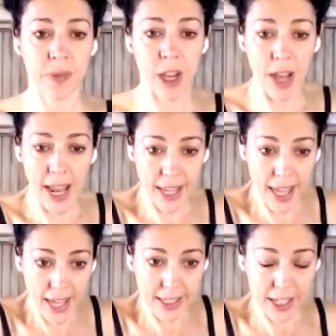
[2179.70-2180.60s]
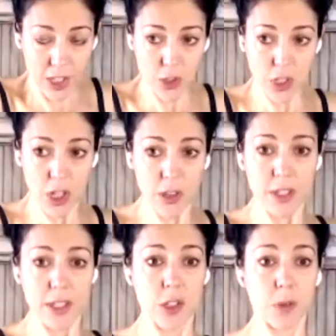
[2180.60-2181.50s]
Now again, can you turn
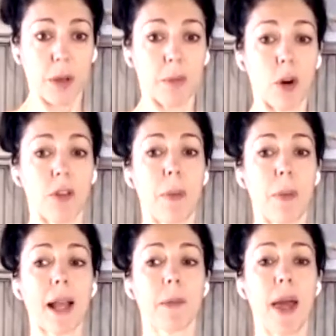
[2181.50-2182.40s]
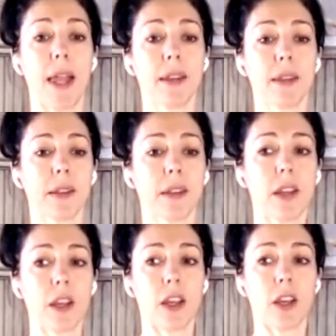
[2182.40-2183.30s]
this into a bit more of a back bend?
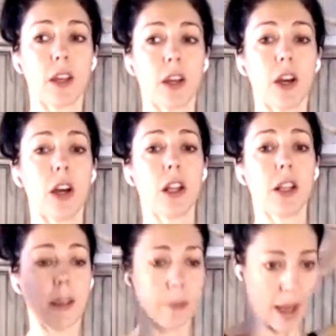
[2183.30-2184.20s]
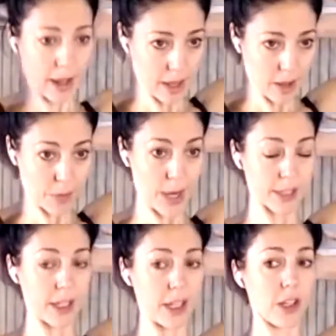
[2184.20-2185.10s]
Curling back,
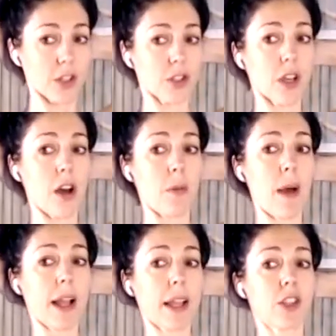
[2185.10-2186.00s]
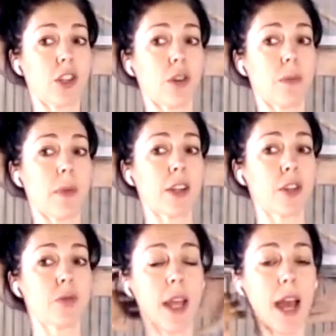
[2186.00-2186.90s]
pressing your skull back into your
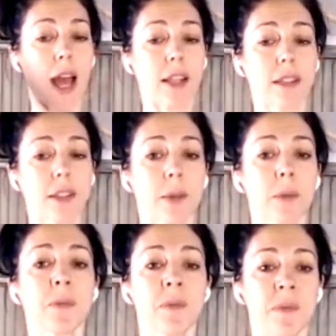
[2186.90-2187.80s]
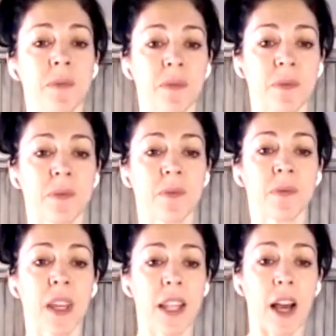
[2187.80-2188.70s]
imaginary hands.
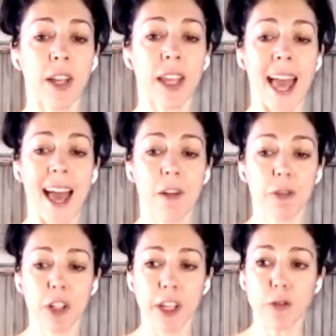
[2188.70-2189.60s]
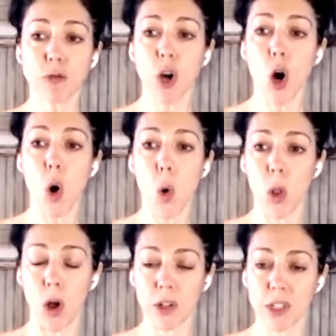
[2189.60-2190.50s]
Now carefully
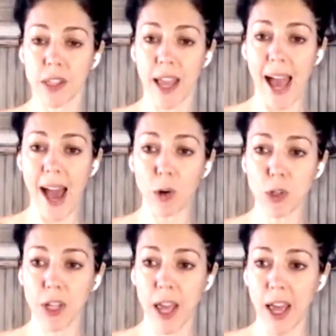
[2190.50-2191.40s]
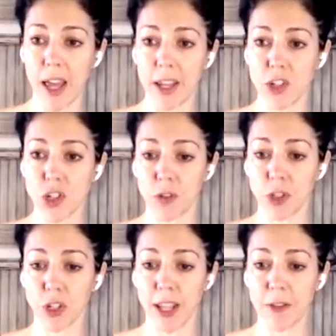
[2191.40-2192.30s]
roll onto the outer edge of
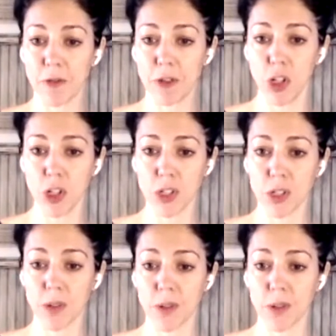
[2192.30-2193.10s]
your left foot.